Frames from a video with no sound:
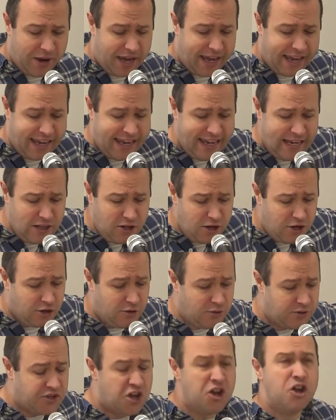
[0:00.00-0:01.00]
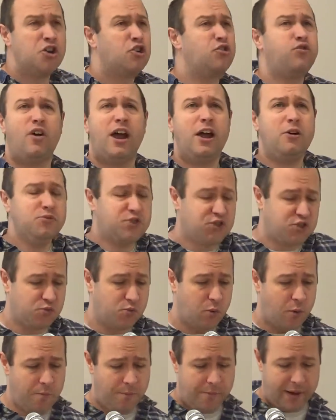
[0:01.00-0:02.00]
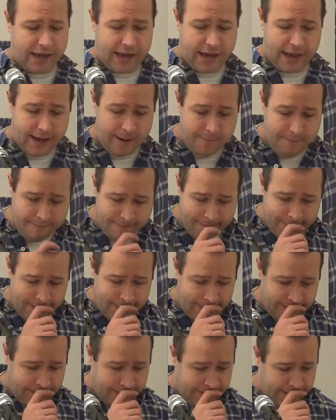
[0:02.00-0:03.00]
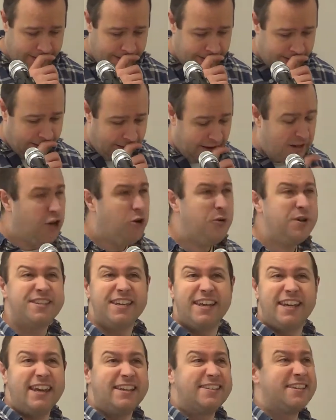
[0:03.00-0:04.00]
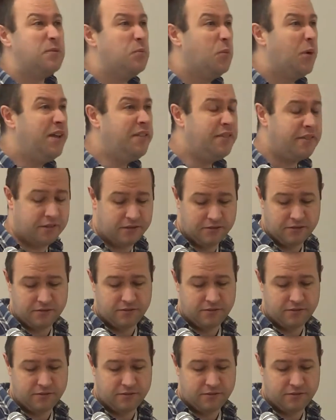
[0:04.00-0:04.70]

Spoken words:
a healer who is crowd swamping him. And who is he eating with?